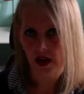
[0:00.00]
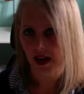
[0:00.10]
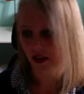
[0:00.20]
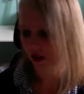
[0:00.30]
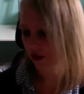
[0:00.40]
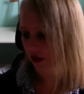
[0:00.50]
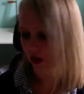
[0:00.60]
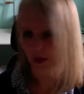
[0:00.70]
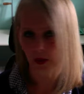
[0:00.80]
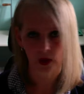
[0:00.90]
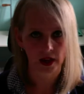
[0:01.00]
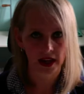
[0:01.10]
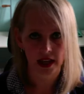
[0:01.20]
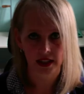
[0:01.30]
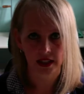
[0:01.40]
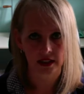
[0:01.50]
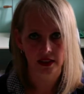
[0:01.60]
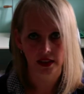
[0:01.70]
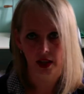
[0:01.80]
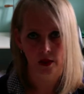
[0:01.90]
and you're super handy and
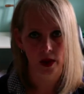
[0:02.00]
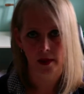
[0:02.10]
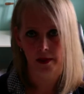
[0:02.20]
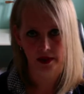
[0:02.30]
DIY